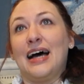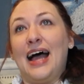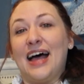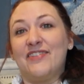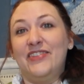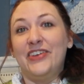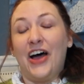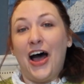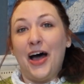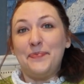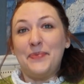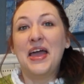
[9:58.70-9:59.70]
have
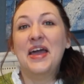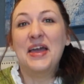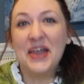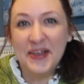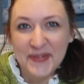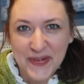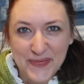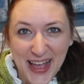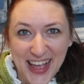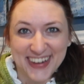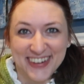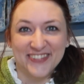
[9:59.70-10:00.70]
not
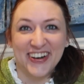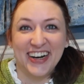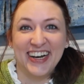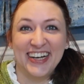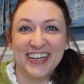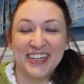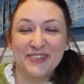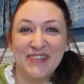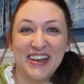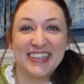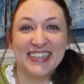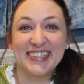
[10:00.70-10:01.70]
been very good at
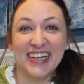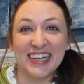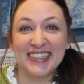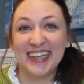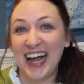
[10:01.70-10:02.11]
making socks that